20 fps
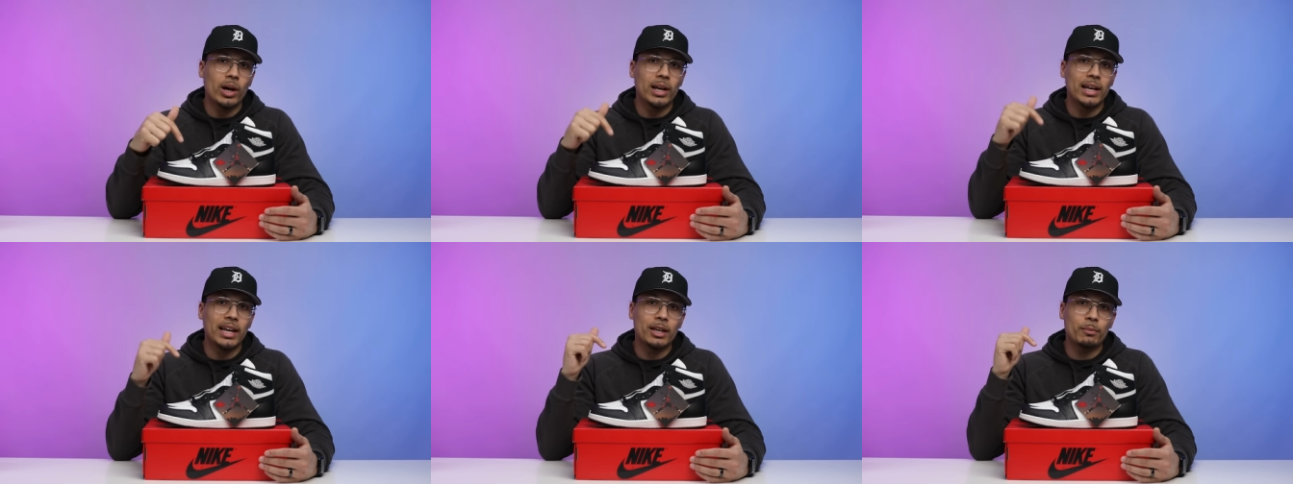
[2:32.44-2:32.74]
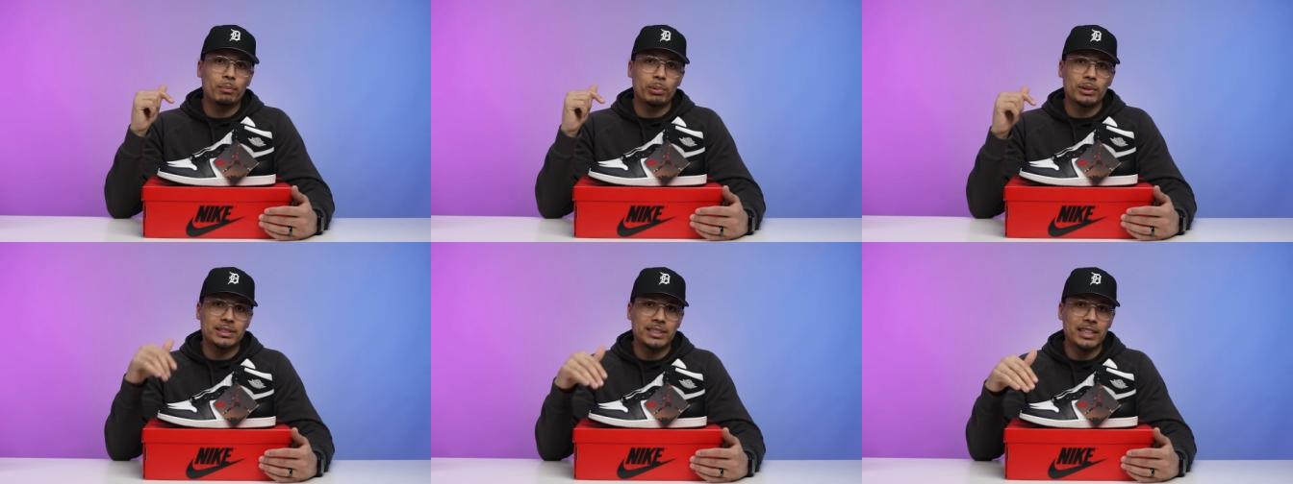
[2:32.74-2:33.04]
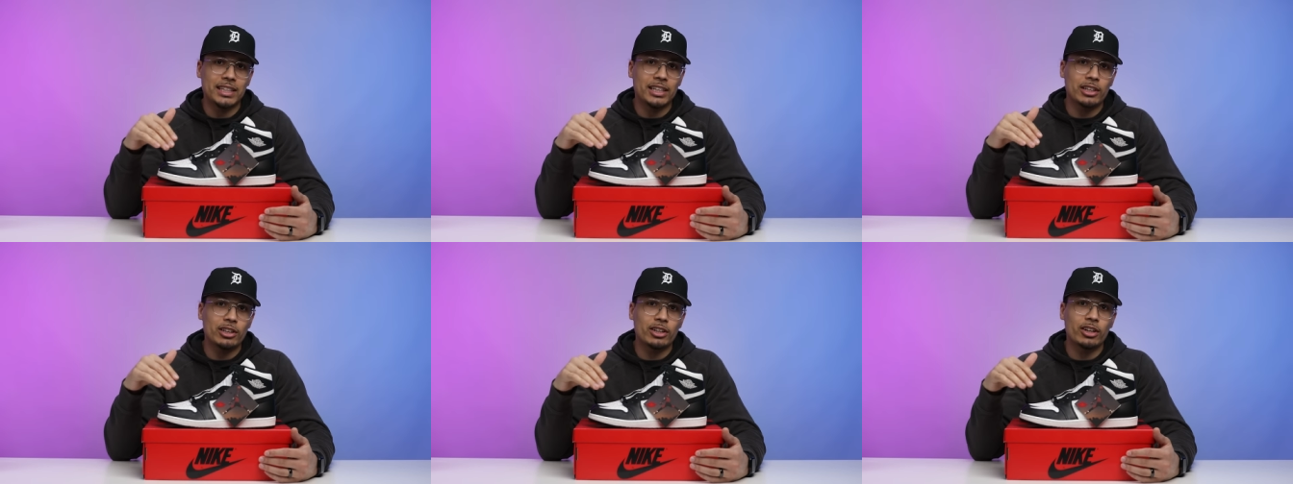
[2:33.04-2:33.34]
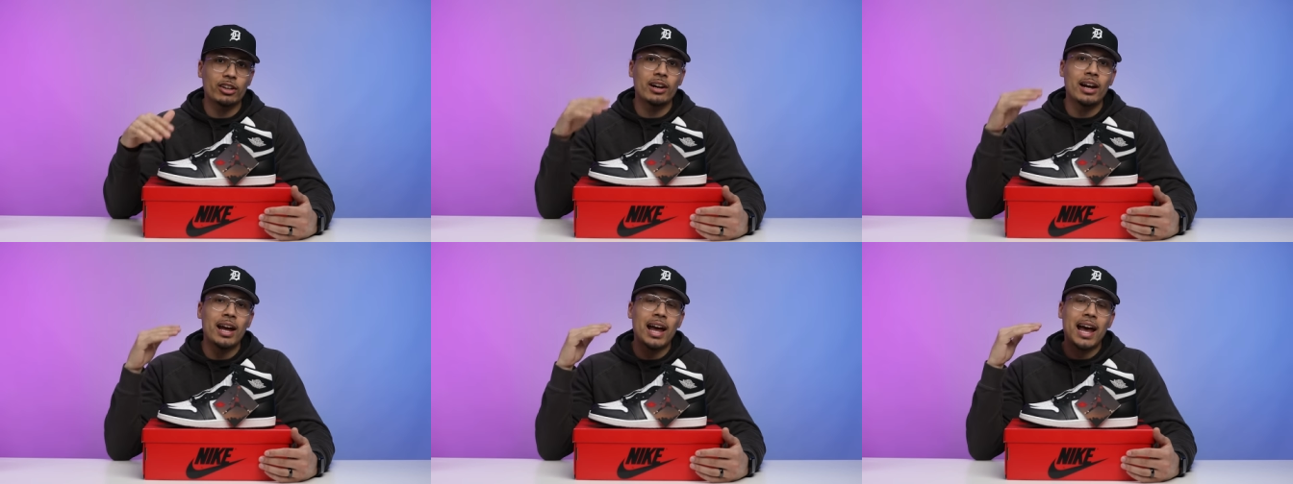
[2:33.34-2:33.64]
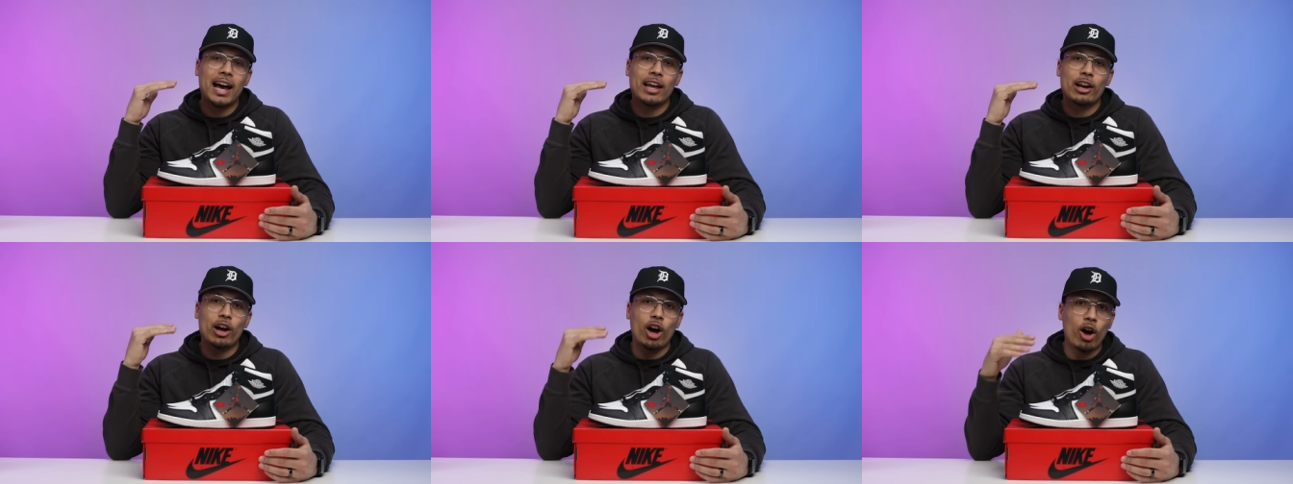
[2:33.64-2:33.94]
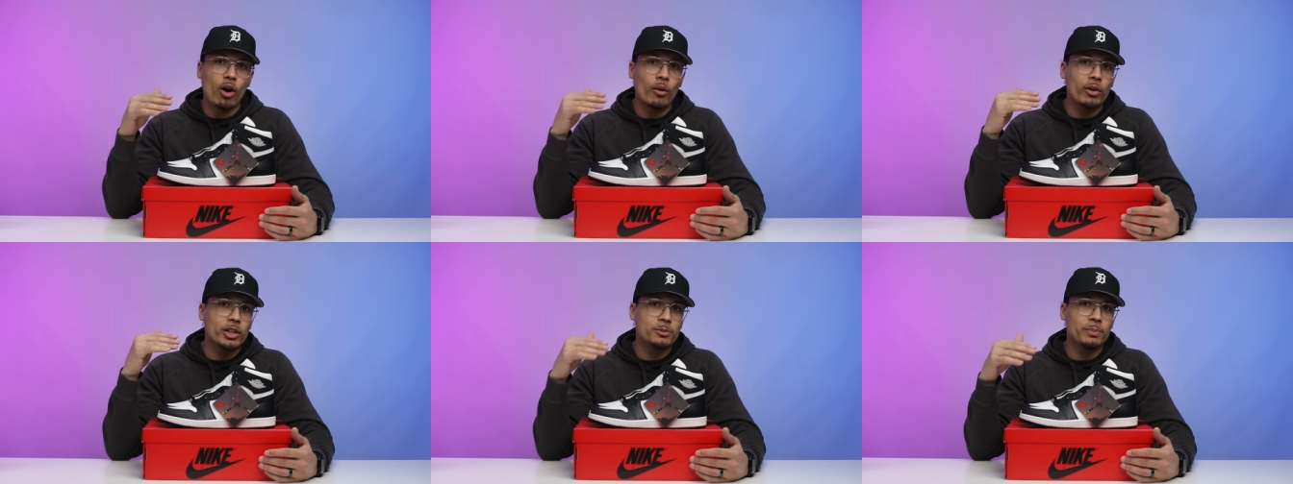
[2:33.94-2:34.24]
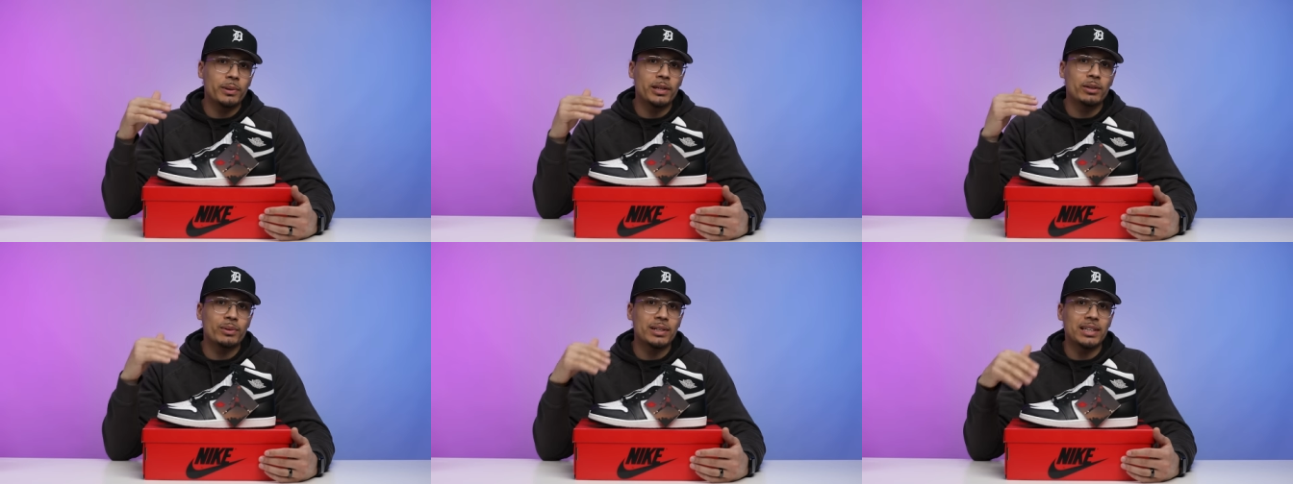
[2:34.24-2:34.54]
1 in particular had always
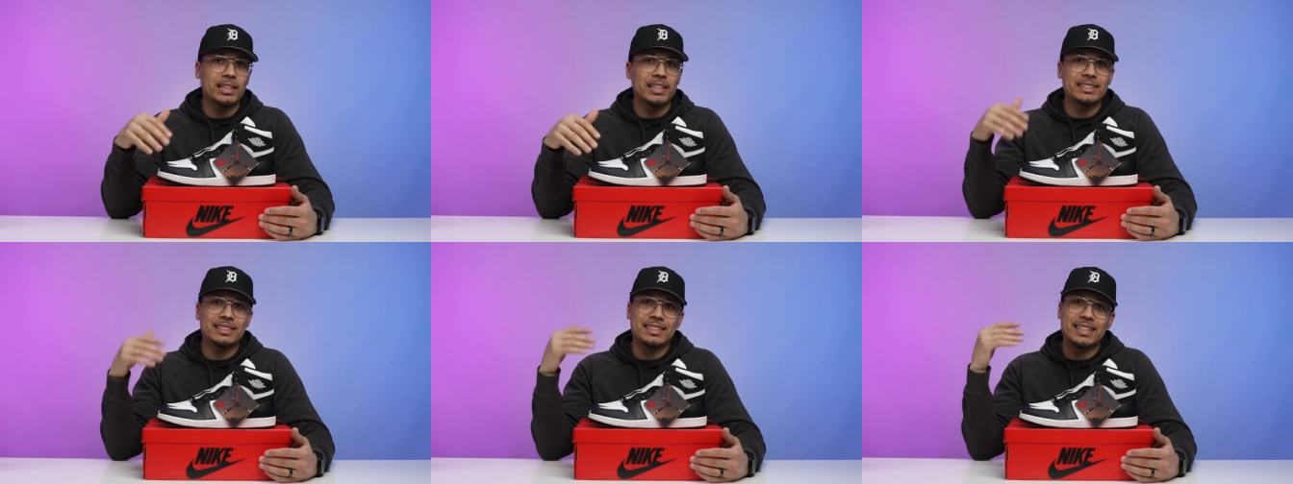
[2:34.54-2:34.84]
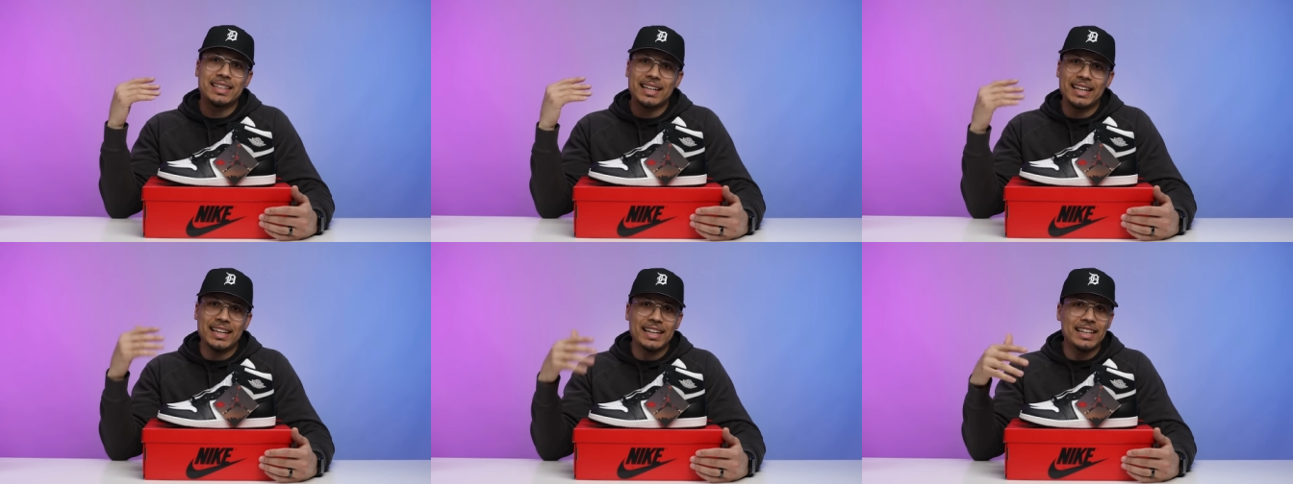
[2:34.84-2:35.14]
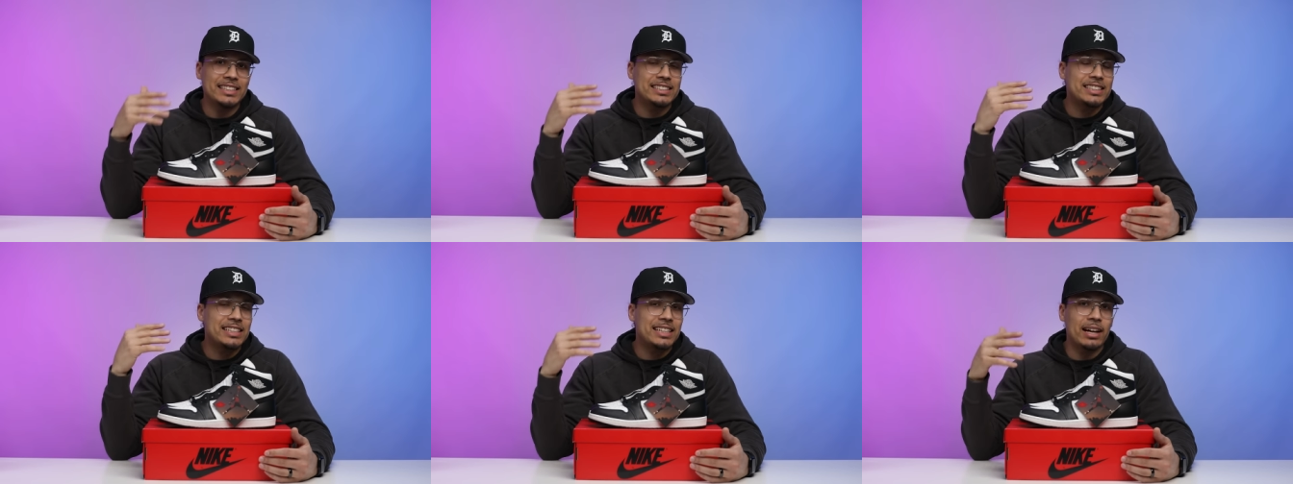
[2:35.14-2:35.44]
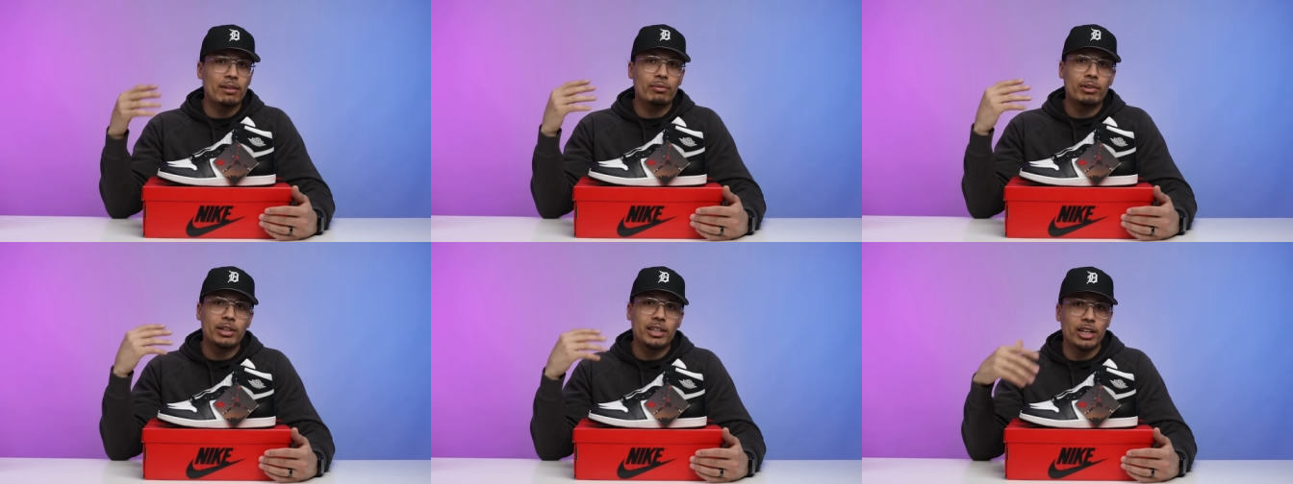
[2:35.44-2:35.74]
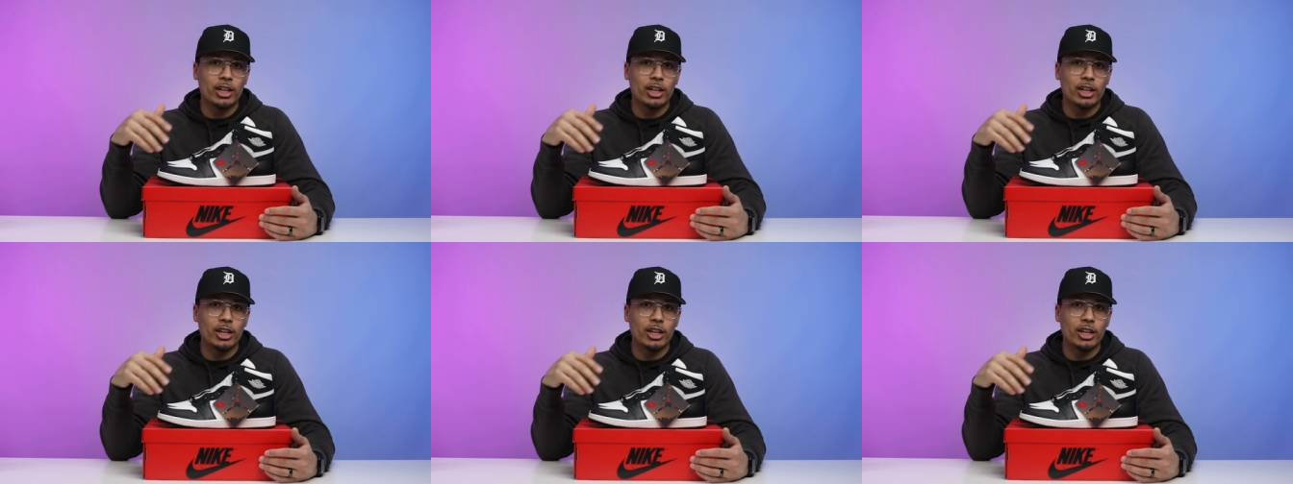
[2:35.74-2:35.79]
been releasing each and every